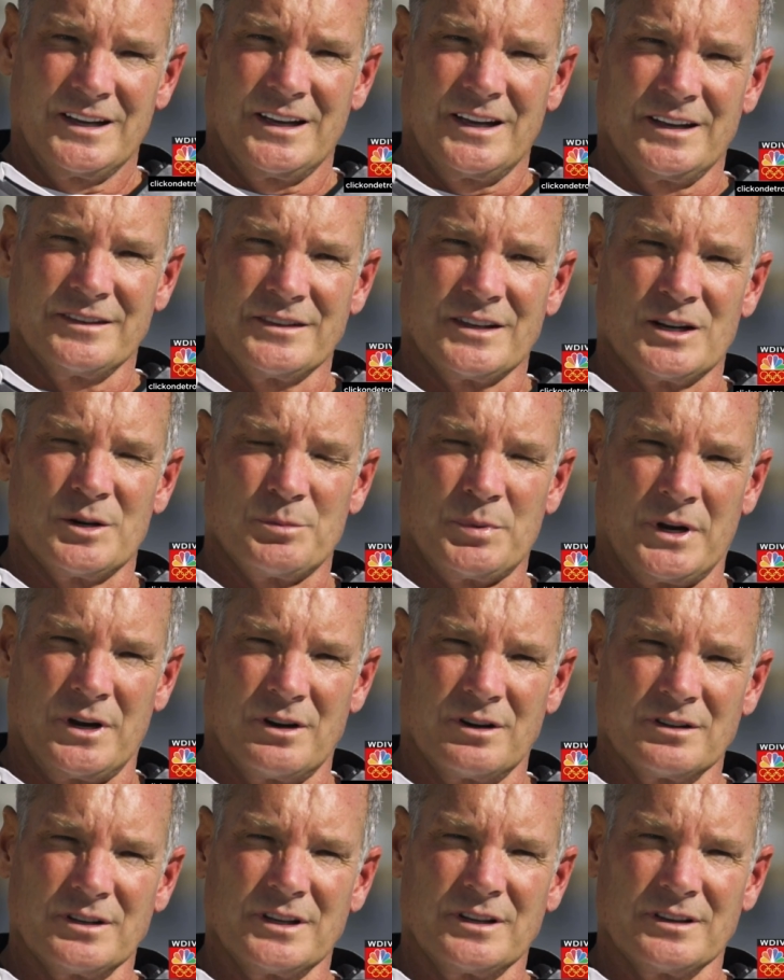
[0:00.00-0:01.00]
And then
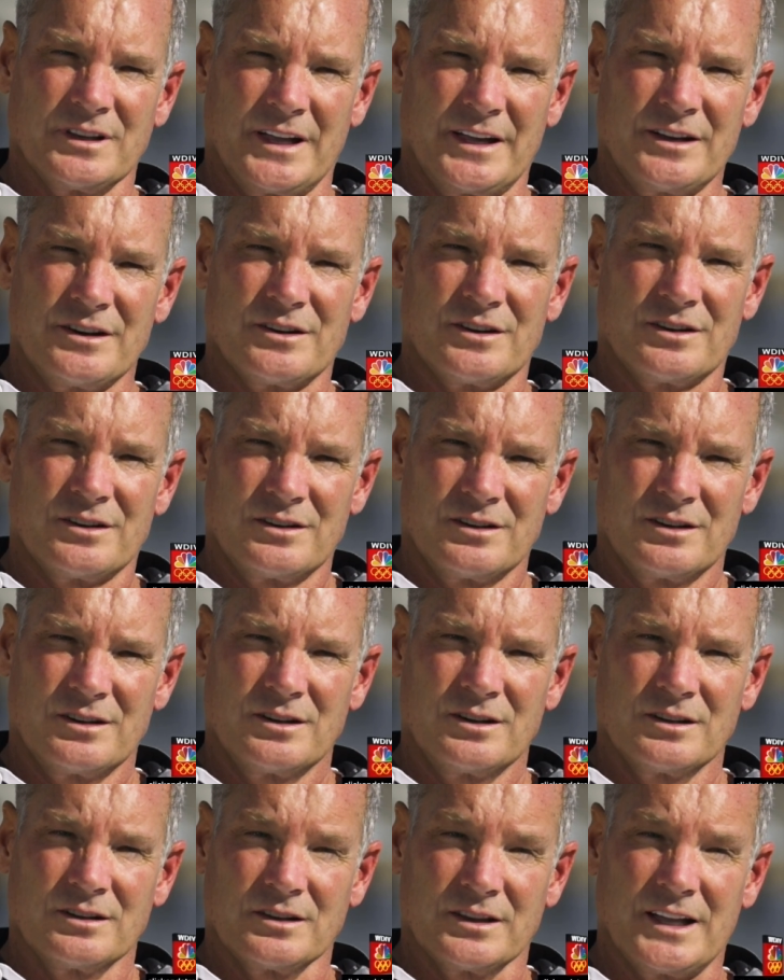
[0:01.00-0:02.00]
apparently later
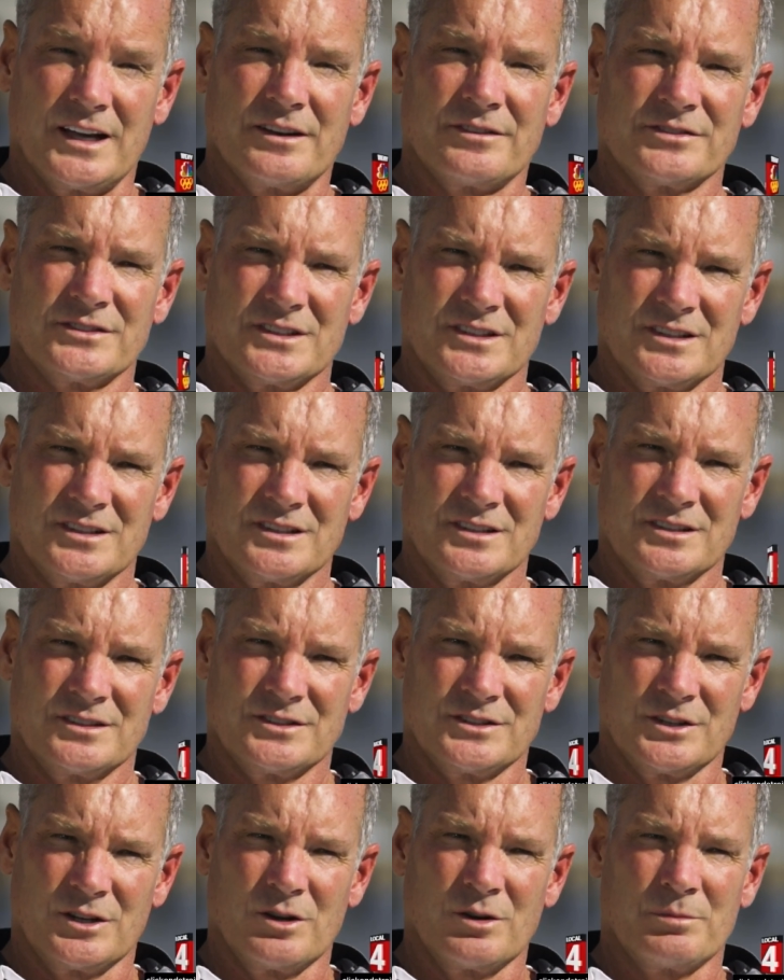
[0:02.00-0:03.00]
left
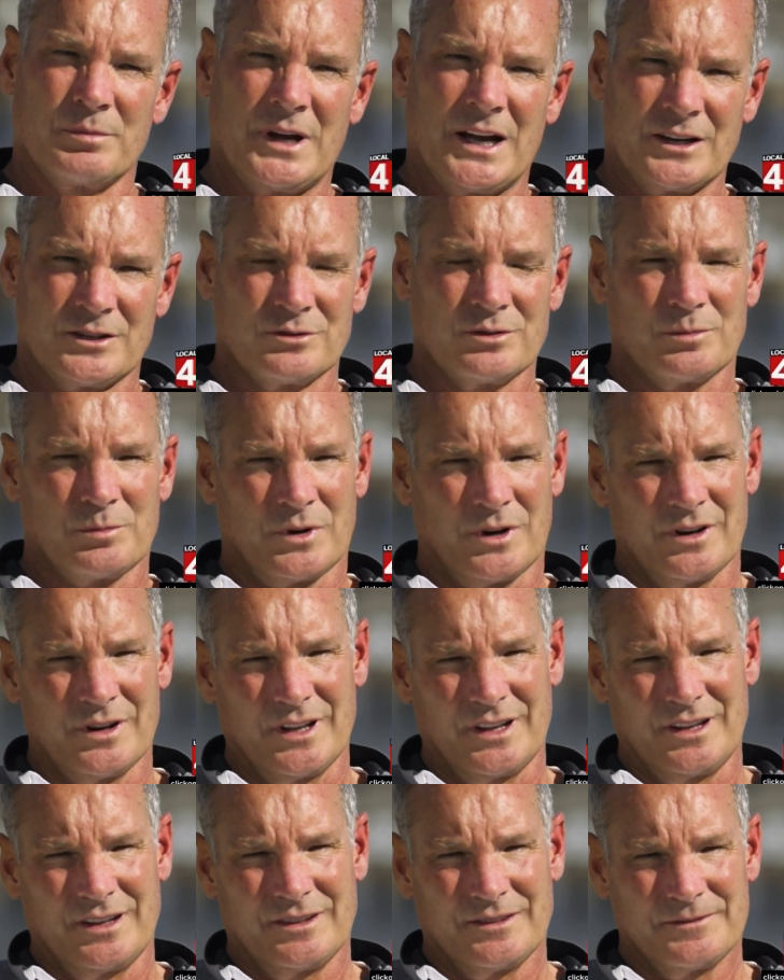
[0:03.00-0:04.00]
to go back to a
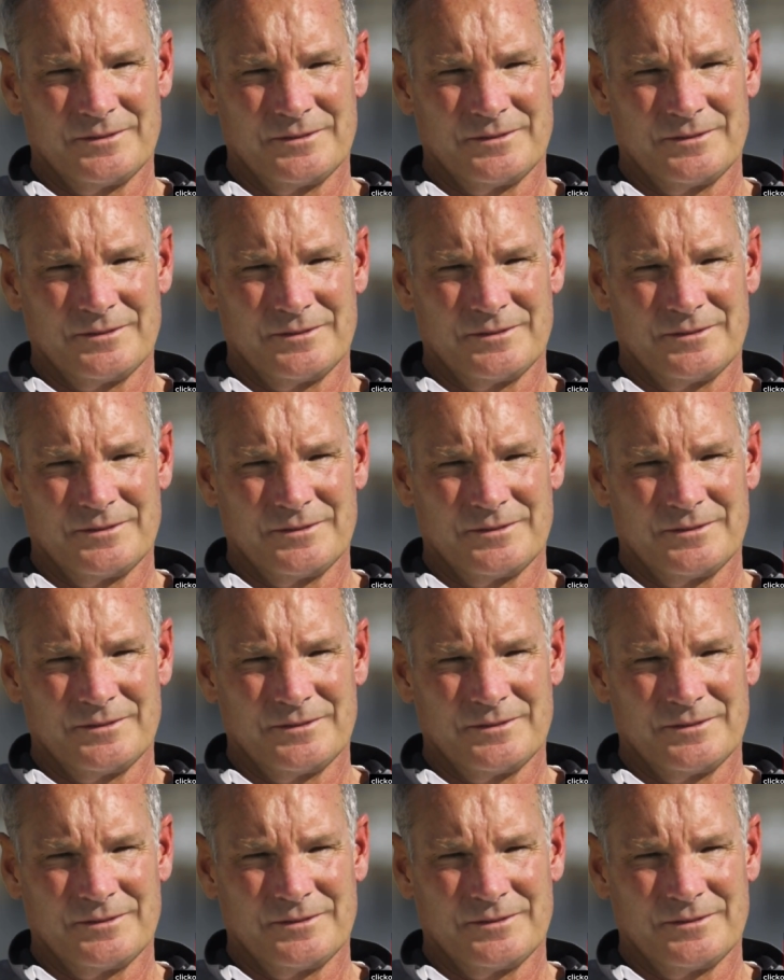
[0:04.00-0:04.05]
party.